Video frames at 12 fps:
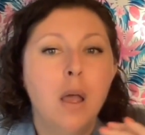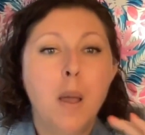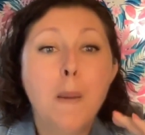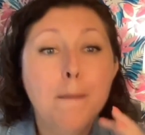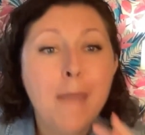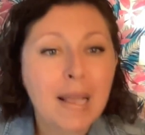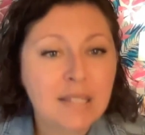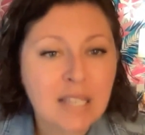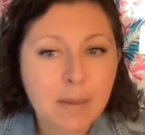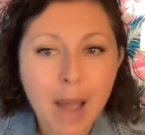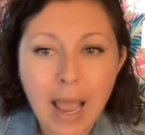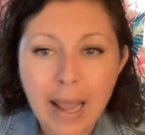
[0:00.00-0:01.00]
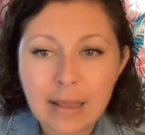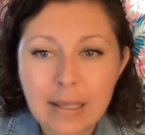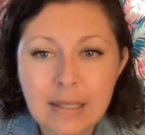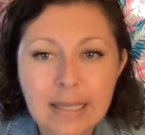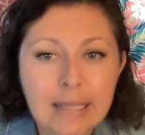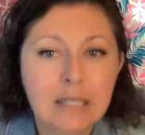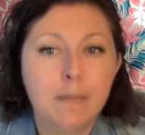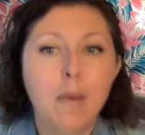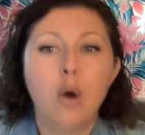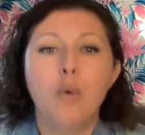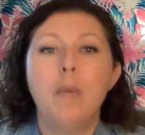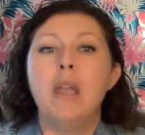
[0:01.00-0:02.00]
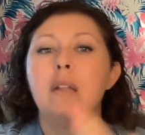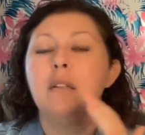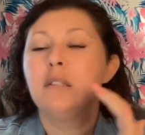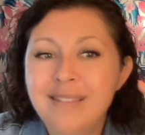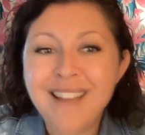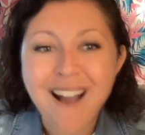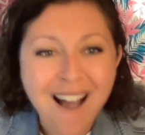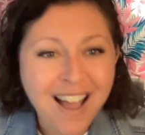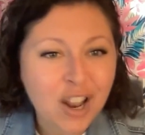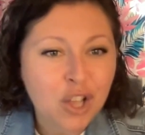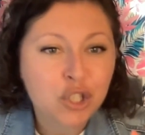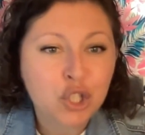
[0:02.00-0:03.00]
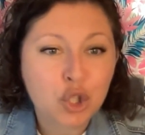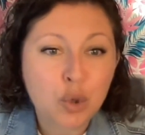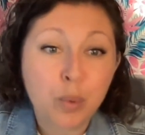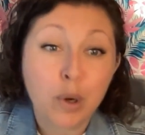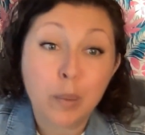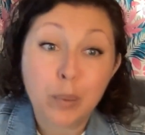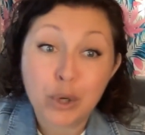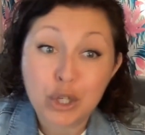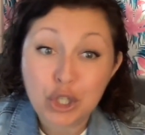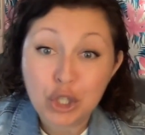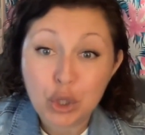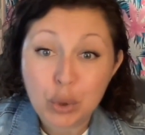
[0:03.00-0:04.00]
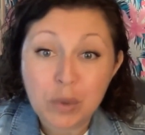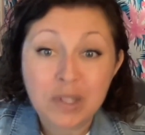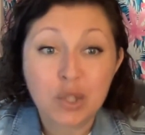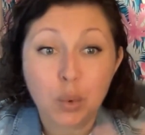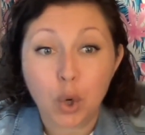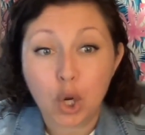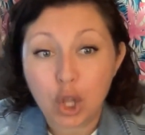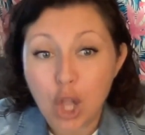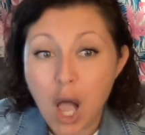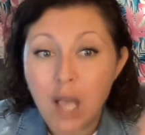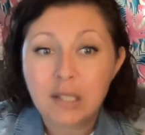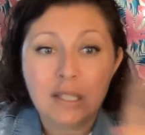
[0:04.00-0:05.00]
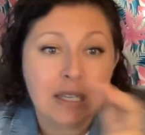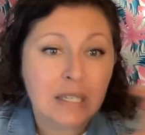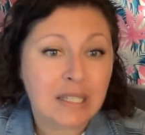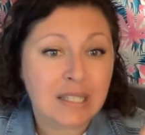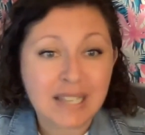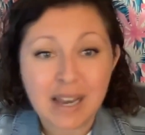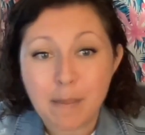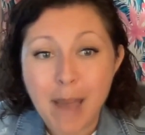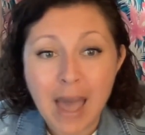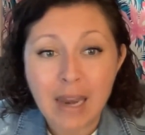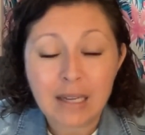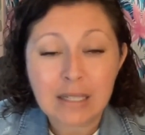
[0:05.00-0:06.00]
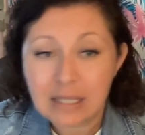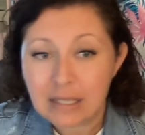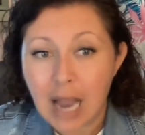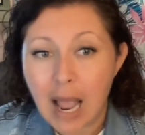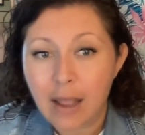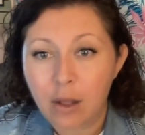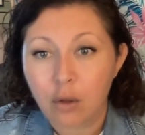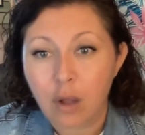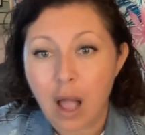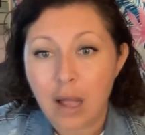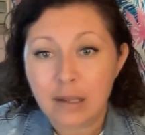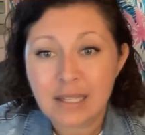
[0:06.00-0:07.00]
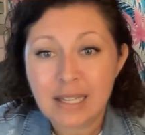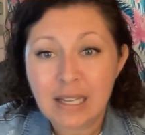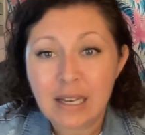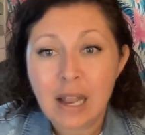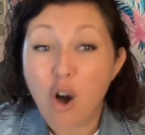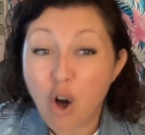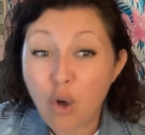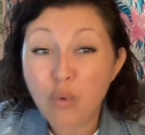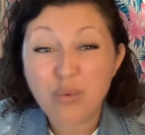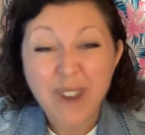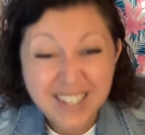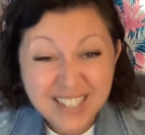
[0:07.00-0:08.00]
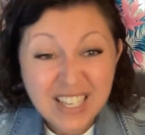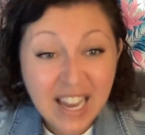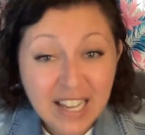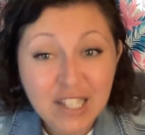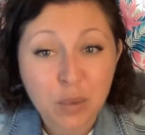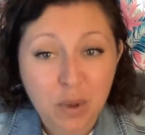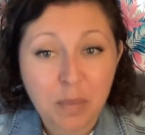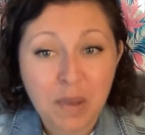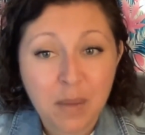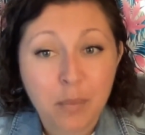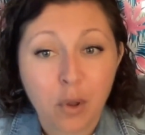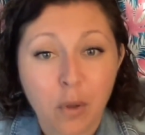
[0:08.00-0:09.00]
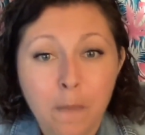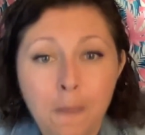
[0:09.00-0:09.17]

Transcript: messy behind the scenes moments, not super produced or glossy cinematic style content, all resonates with people.